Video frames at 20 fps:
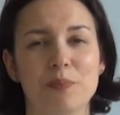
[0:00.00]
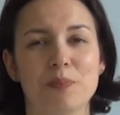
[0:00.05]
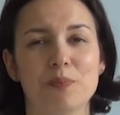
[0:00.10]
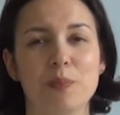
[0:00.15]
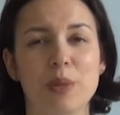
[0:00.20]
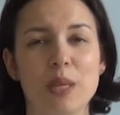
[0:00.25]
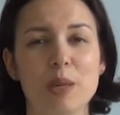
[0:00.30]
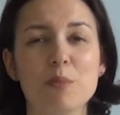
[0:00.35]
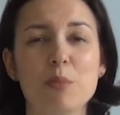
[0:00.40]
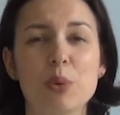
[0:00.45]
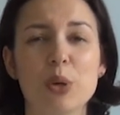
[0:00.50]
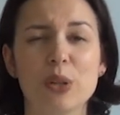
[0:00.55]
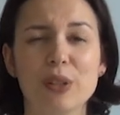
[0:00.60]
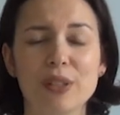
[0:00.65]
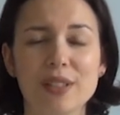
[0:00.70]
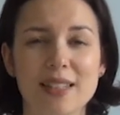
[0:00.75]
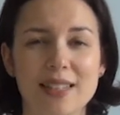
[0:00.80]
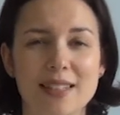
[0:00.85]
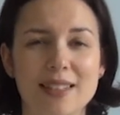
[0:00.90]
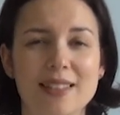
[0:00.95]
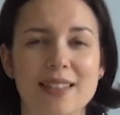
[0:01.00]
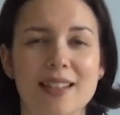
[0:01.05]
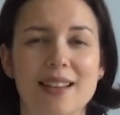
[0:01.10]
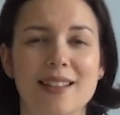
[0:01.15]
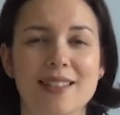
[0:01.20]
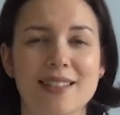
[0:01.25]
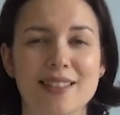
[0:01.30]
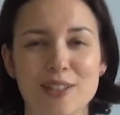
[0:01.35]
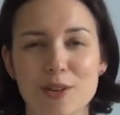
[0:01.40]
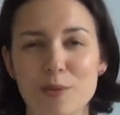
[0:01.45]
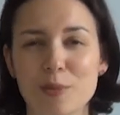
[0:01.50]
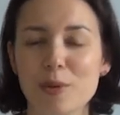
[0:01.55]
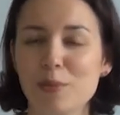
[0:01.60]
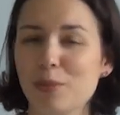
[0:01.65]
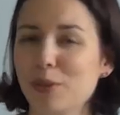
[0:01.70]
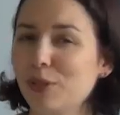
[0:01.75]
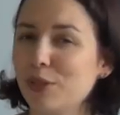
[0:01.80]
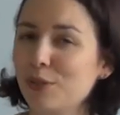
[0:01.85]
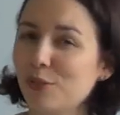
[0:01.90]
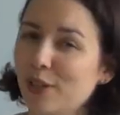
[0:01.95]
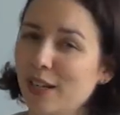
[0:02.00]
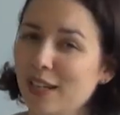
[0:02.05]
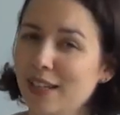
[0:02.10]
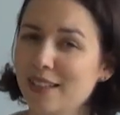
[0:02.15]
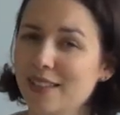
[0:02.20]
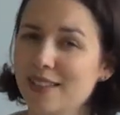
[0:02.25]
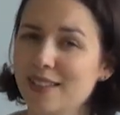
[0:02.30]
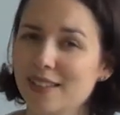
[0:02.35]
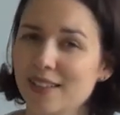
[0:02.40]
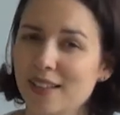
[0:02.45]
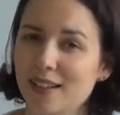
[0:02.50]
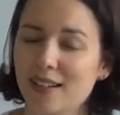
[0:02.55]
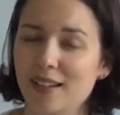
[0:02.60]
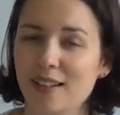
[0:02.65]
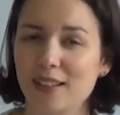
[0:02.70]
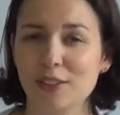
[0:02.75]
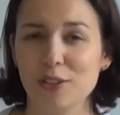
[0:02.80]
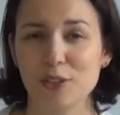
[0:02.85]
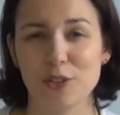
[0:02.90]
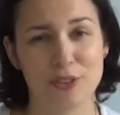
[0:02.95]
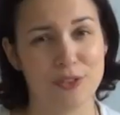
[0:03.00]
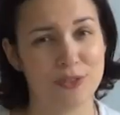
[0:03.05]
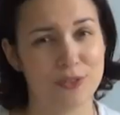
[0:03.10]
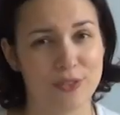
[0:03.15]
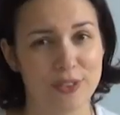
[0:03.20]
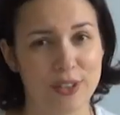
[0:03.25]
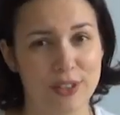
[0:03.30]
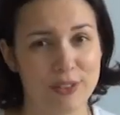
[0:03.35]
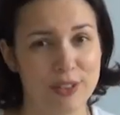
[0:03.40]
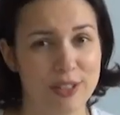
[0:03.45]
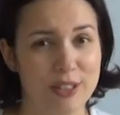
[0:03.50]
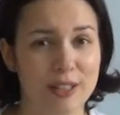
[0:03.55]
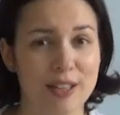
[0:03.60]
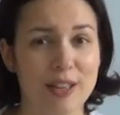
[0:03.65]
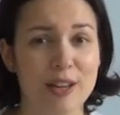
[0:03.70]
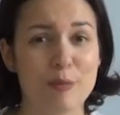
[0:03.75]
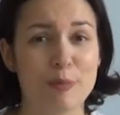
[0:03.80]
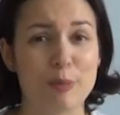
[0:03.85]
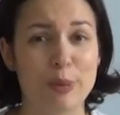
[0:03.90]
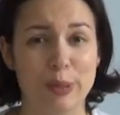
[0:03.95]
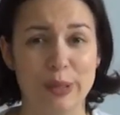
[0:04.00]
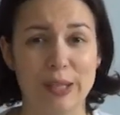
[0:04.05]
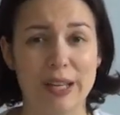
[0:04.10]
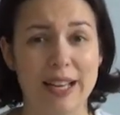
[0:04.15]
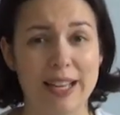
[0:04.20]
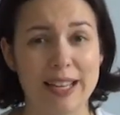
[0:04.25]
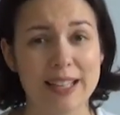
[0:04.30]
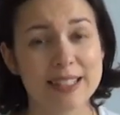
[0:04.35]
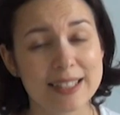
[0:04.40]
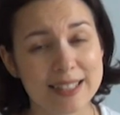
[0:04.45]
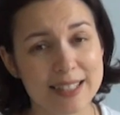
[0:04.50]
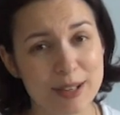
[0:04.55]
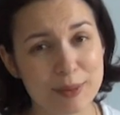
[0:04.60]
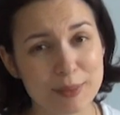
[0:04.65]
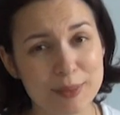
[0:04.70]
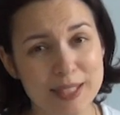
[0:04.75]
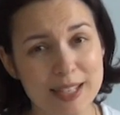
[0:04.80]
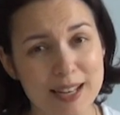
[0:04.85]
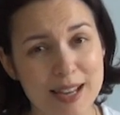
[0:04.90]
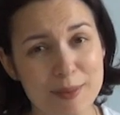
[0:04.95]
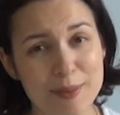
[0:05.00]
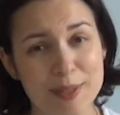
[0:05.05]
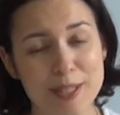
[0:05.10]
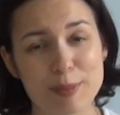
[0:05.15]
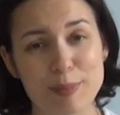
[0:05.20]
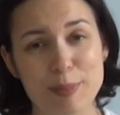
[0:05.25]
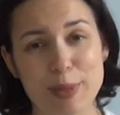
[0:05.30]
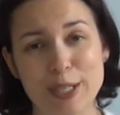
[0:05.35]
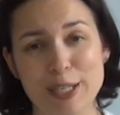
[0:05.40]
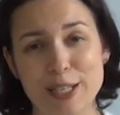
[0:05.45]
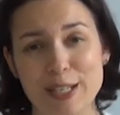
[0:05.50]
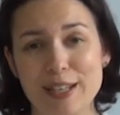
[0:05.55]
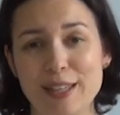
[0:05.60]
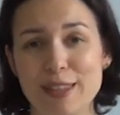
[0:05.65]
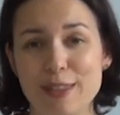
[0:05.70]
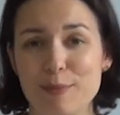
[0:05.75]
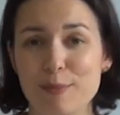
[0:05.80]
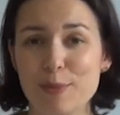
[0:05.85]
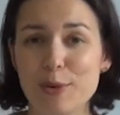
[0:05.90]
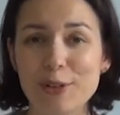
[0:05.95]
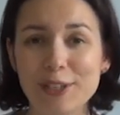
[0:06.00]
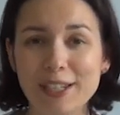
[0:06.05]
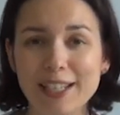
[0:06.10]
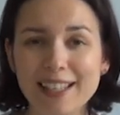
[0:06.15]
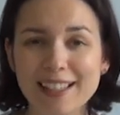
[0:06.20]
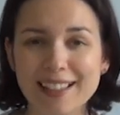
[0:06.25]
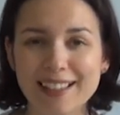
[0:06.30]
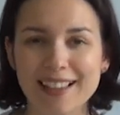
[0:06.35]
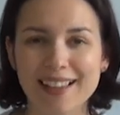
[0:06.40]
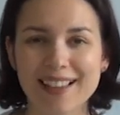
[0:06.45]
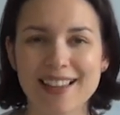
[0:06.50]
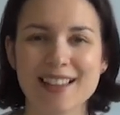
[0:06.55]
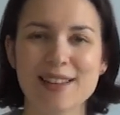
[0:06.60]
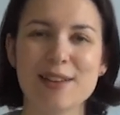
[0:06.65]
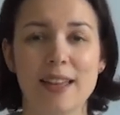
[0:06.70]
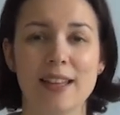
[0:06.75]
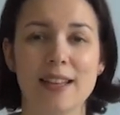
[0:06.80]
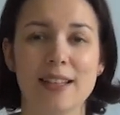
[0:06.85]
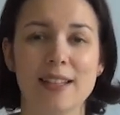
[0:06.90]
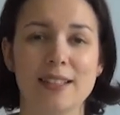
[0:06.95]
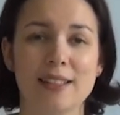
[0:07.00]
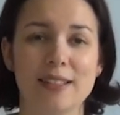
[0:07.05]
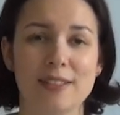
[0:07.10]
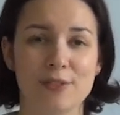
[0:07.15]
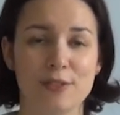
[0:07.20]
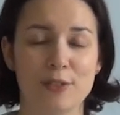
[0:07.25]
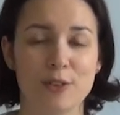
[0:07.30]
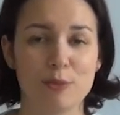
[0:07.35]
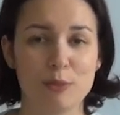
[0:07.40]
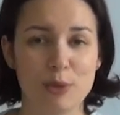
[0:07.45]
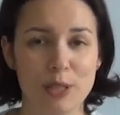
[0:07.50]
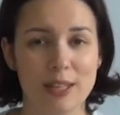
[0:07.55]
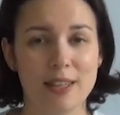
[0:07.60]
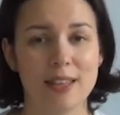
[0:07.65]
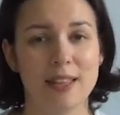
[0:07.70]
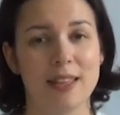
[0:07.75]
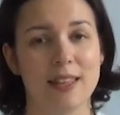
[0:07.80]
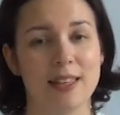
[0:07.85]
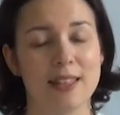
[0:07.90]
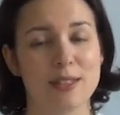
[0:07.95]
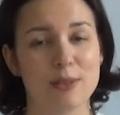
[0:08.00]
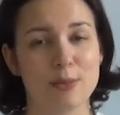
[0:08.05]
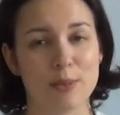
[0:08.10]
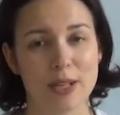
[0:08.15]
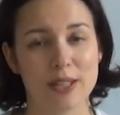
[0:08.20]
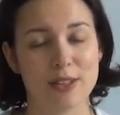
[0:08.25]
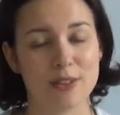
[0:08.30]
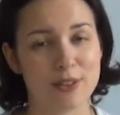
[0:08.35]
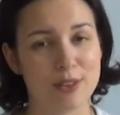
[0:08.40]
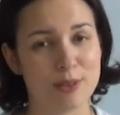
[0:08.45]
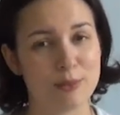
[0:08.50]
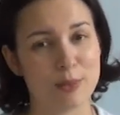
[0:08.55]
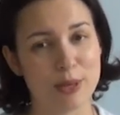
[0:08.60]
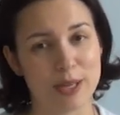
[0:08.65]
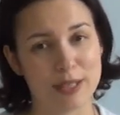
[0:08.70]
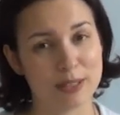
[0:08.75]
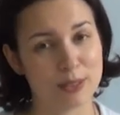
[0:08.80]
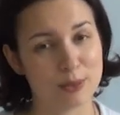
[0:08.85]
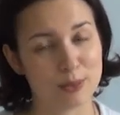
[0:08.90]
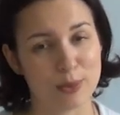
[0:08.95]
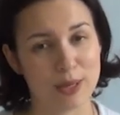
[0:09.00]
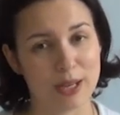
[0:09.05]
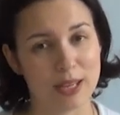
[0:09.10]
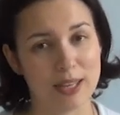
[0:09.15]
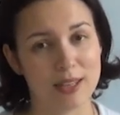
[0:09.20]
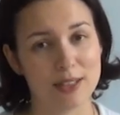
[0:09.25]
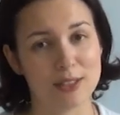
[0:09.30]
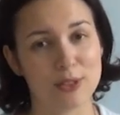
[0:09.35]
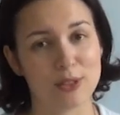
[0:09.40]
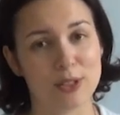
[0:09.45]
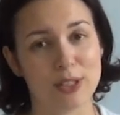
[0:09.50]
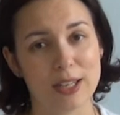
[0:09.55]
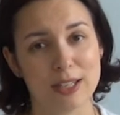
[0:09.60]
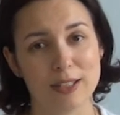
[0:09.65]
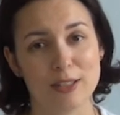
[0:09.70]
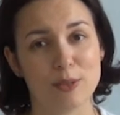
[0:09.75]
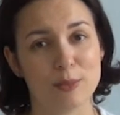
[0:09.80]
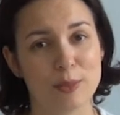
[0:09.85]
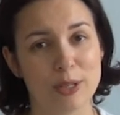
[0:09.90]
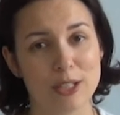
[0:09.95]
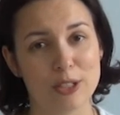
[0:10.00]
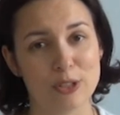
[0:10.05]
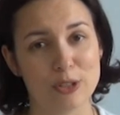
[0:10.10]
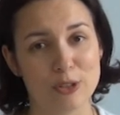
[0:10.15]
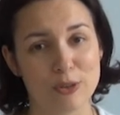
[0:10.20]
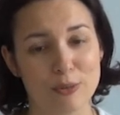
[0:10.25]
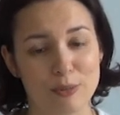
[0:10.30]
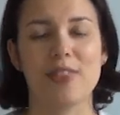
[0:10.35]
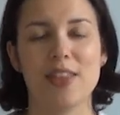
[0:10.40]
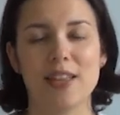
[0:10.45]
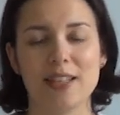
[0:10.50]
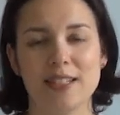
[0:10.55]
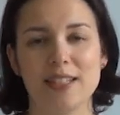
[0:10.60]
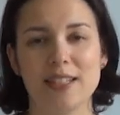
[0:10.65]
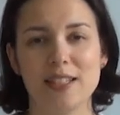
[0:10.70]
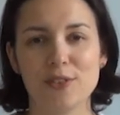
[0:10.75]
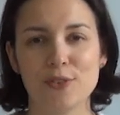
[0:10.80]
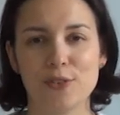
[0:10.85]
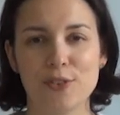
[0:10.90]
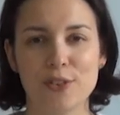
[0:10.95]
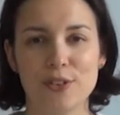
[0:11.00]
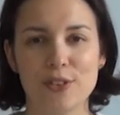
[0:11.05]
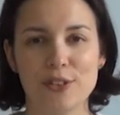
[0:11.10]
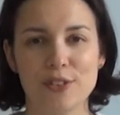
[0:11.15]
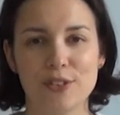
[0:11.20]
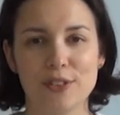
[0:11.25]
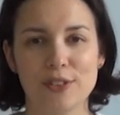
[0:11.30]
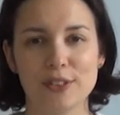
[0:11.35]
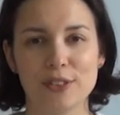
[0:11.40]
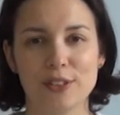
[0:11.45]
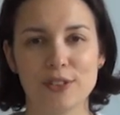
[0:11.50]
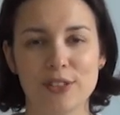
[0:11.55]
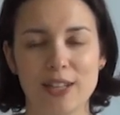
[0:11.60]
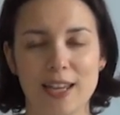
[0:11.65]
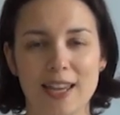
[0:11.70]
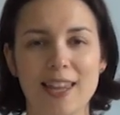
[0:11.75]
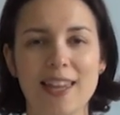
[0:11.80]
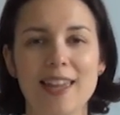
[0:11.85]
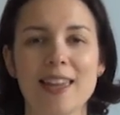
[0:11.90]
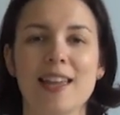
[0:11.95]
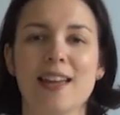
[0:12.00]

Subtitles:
people in suburban trains are not very polite sometimes, especially in the morning. And for me, it's one of the best way to get my job. That's it for today.